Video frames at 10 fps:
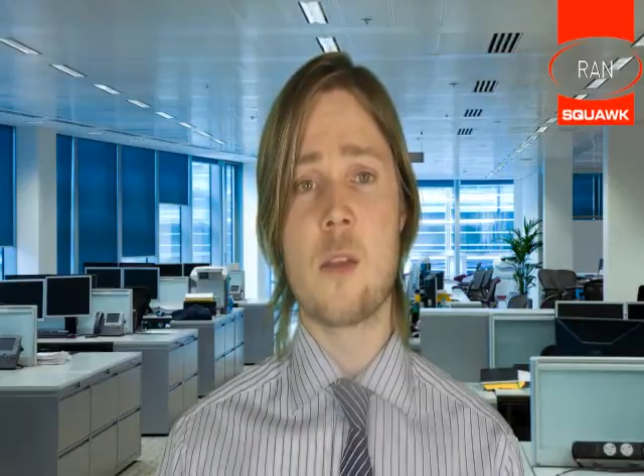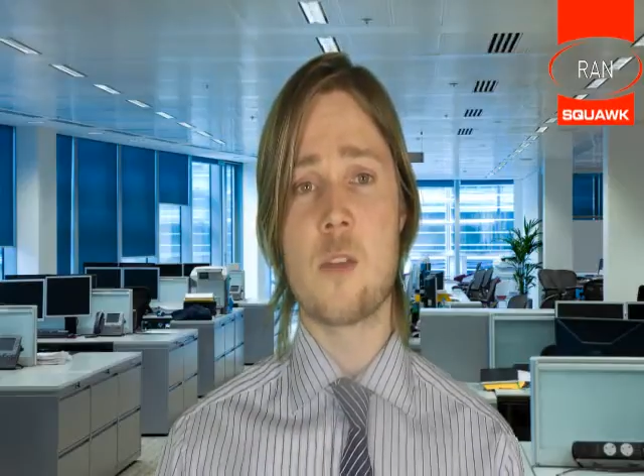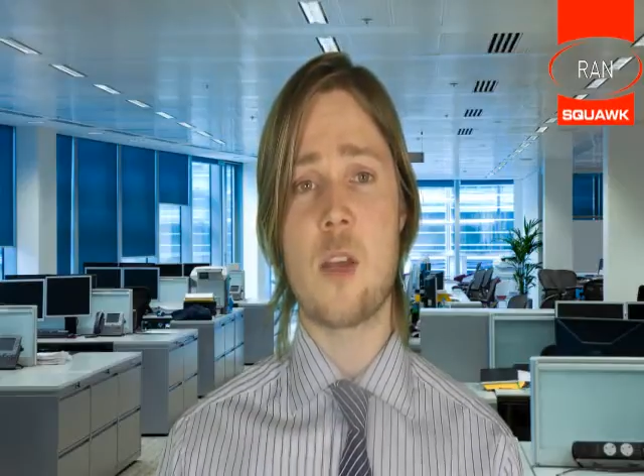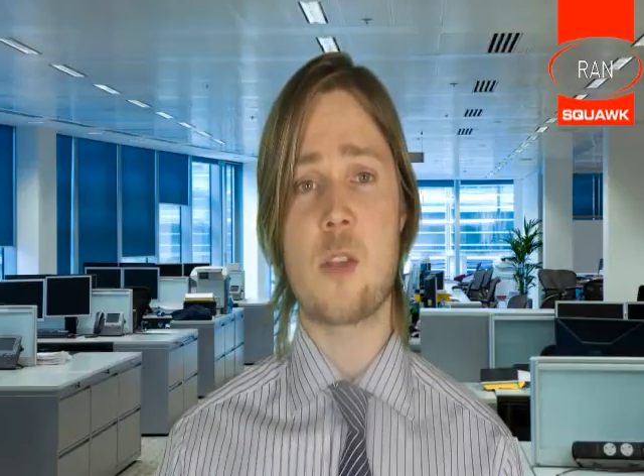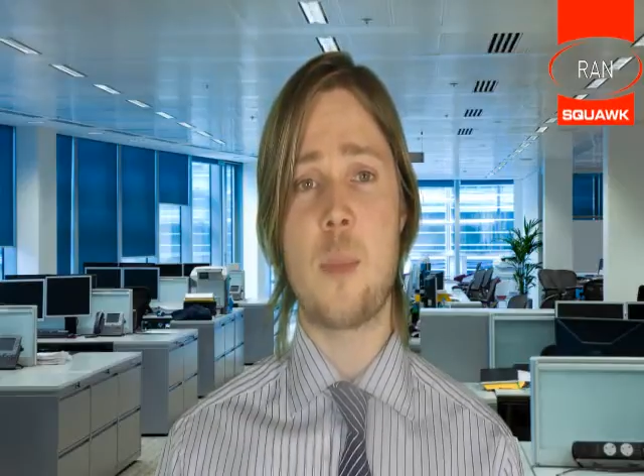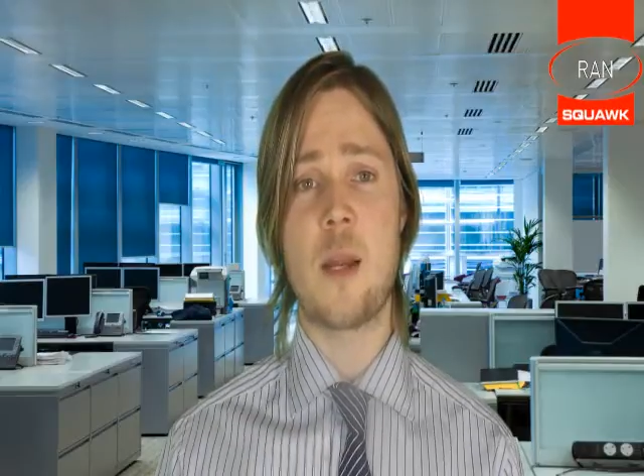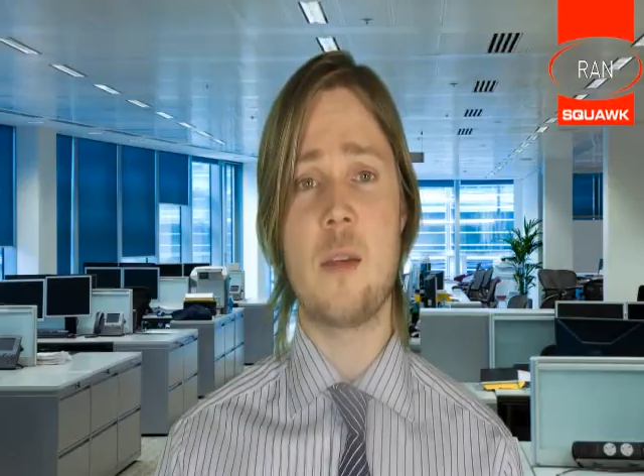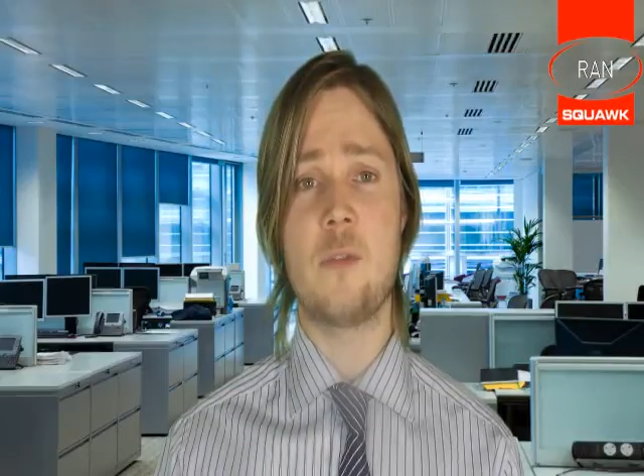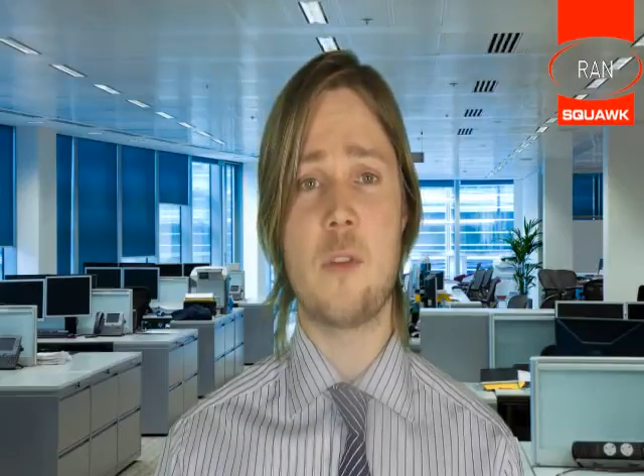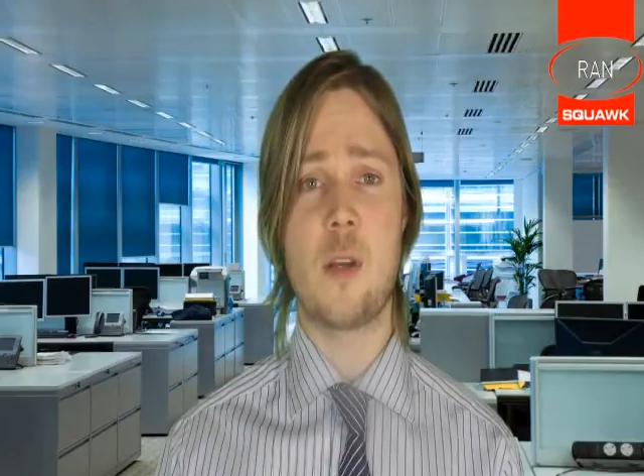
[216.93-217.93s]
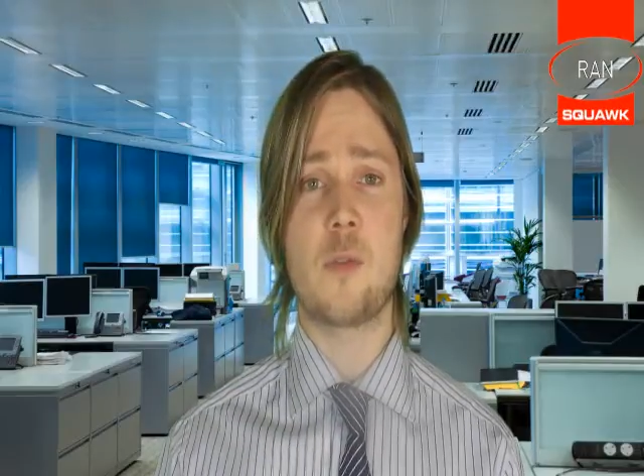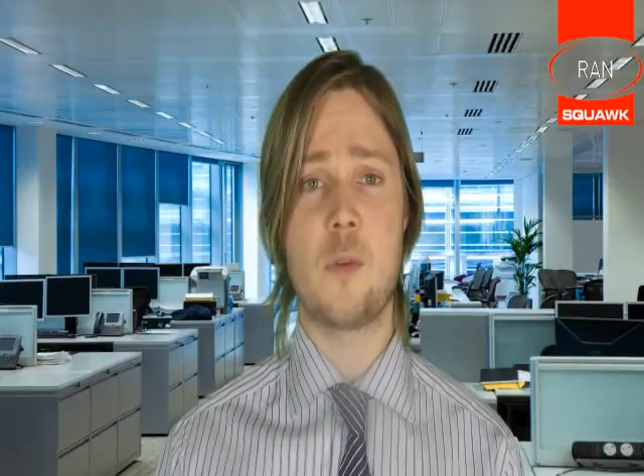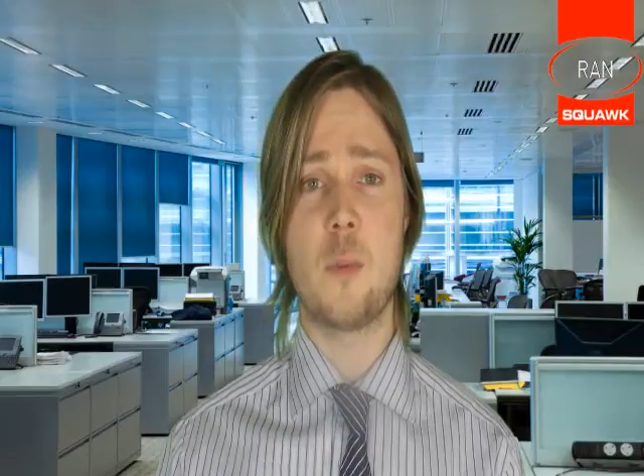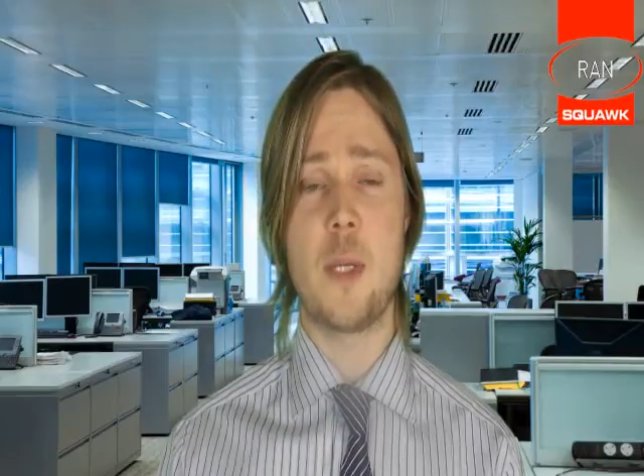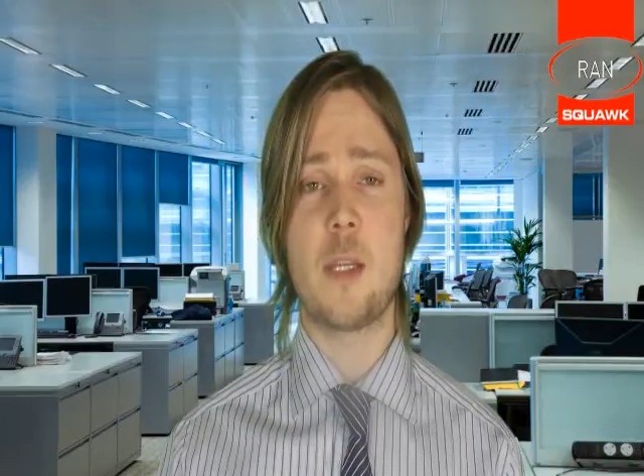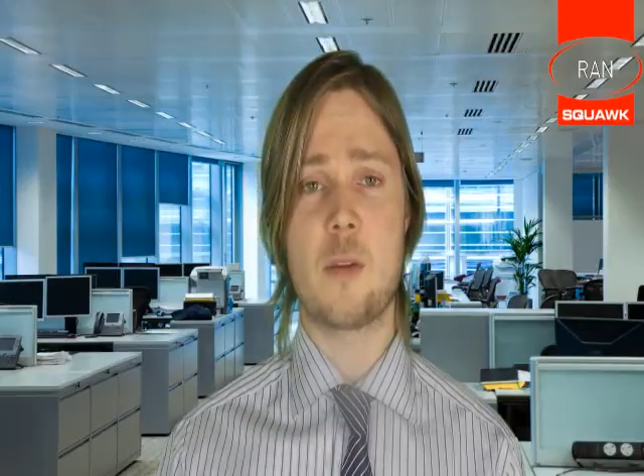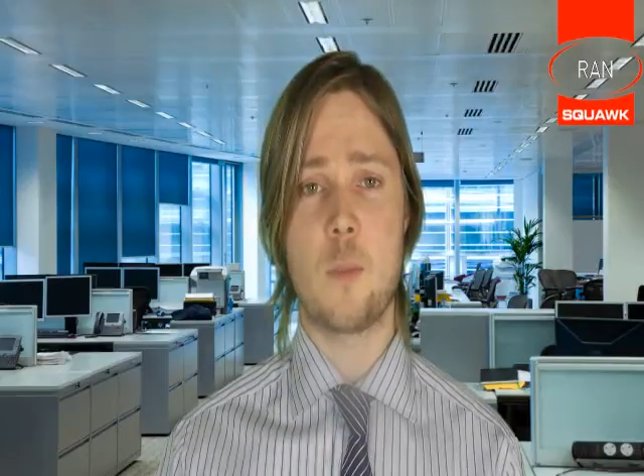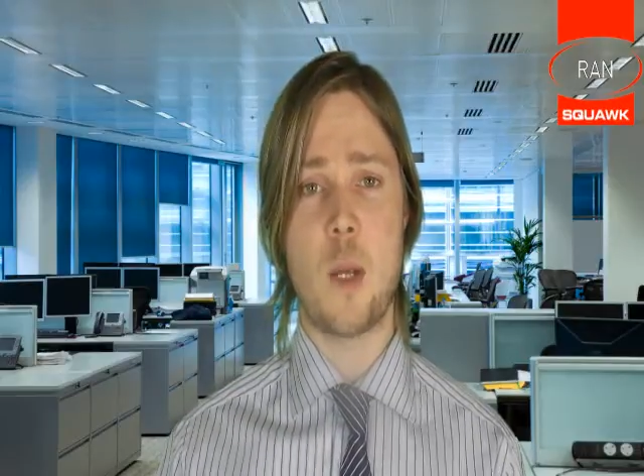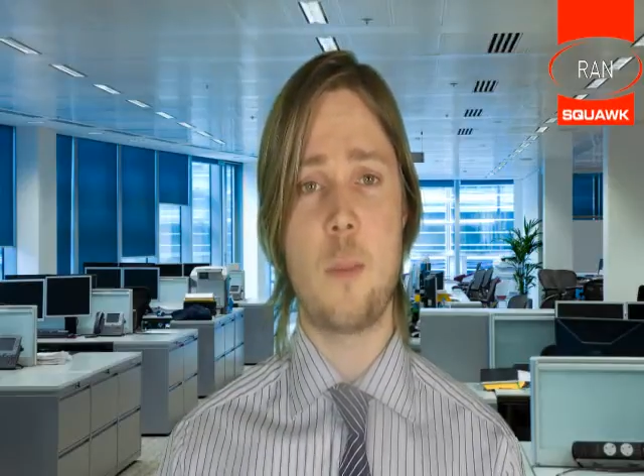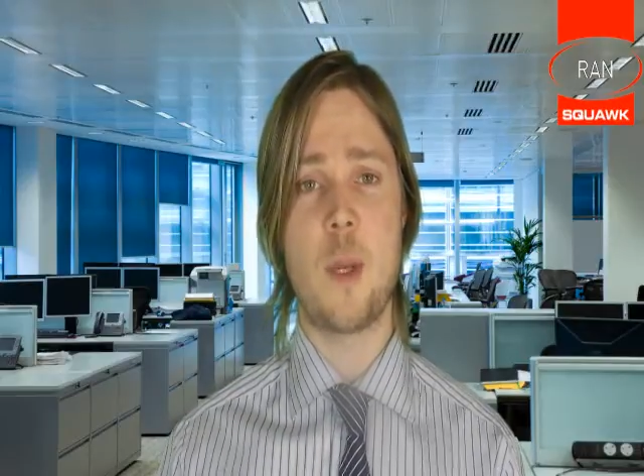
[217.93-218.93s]
So that's about it for us for the week.
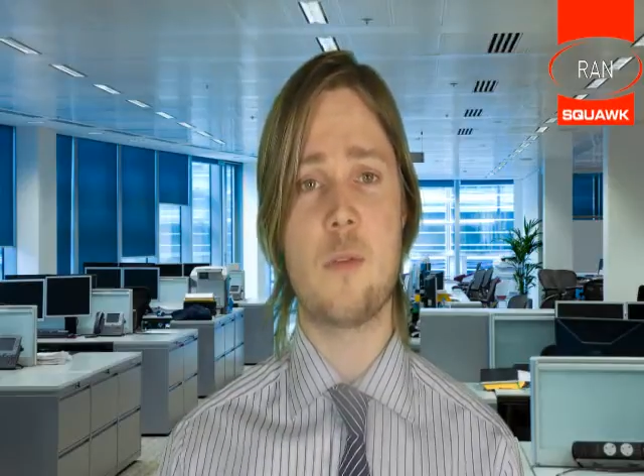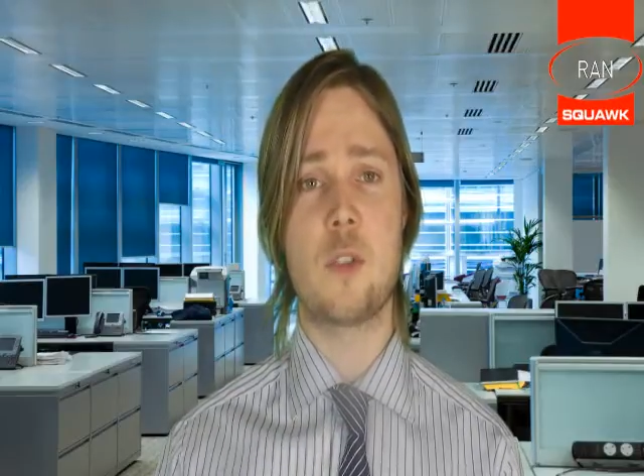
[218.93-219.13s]
We hope you have a